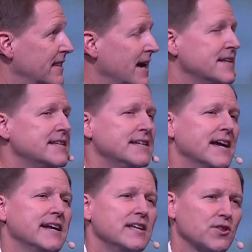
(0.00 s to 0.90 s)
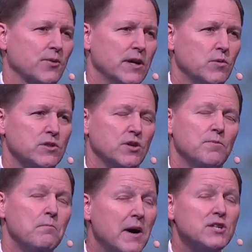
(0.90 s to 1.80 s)
1993 was
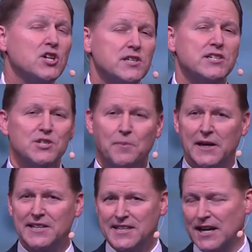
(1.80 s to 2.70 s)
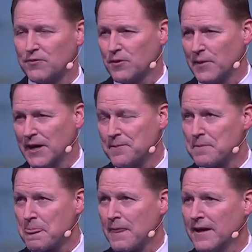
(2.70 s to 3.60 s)
a much anticipated day for me.
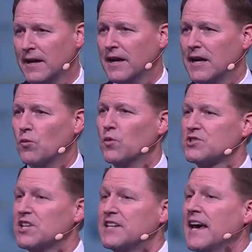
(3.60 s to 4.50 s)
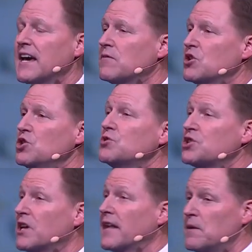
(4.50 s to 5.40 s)
It was the day of the
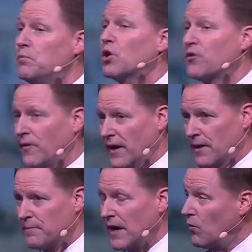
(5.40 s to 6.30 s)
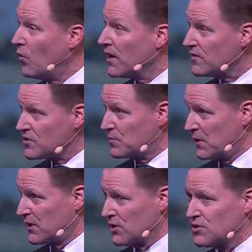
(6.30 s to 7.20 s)
UCLA Book Fair, and one of the
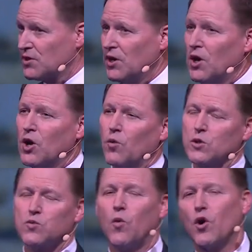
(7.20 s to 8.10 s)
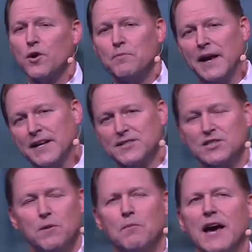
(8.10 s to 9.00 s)
speakers was Warren
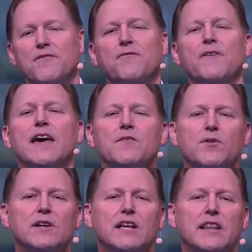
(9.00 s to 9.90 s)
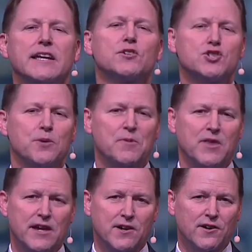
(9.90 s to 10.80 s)
Bennis, my favorite leadership
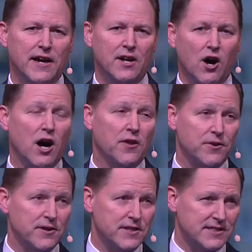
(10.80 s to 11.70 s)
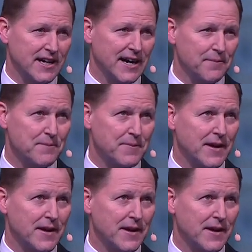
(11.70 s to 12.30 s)
thinker and author at the time.